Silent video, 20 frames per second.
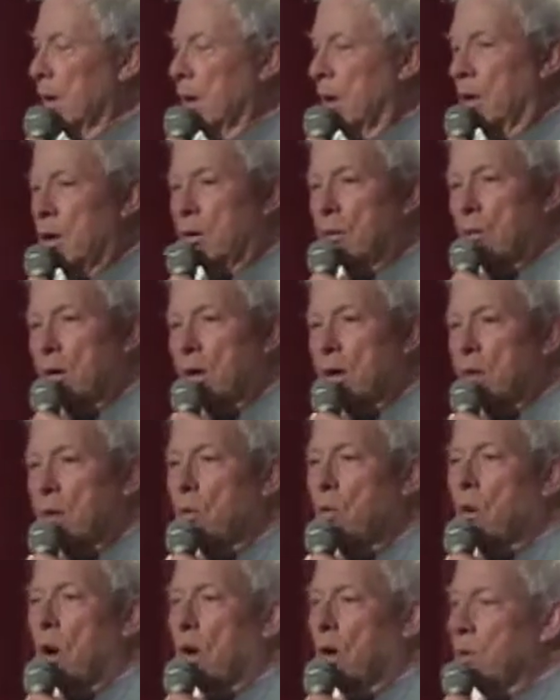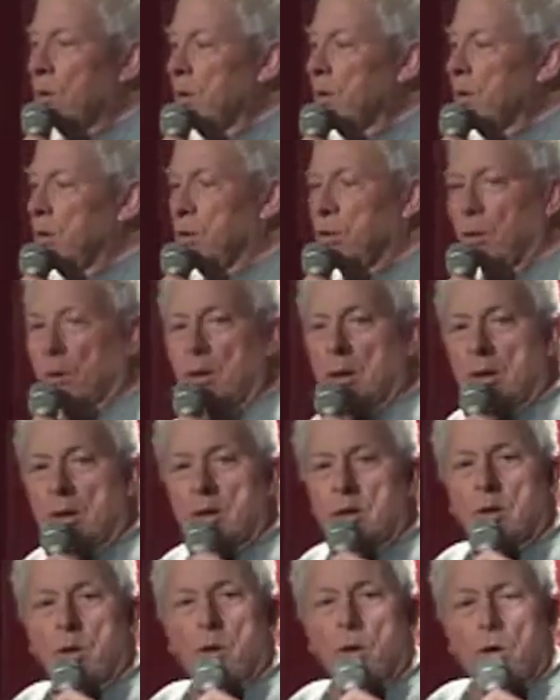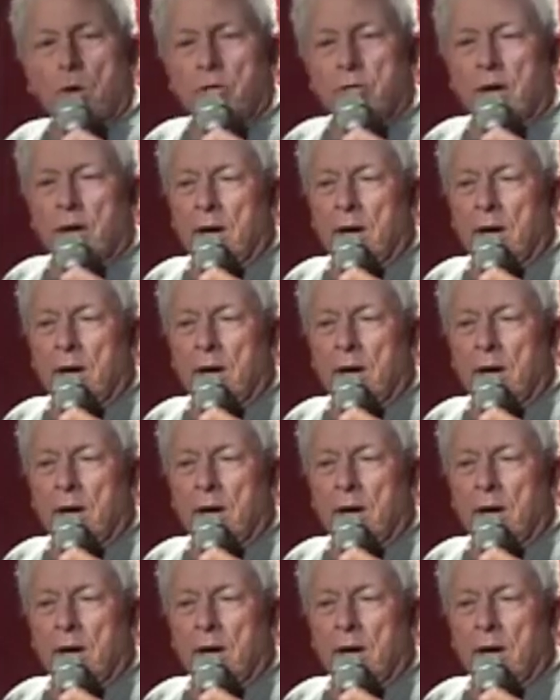And Your Honor, while we were doing it, the horse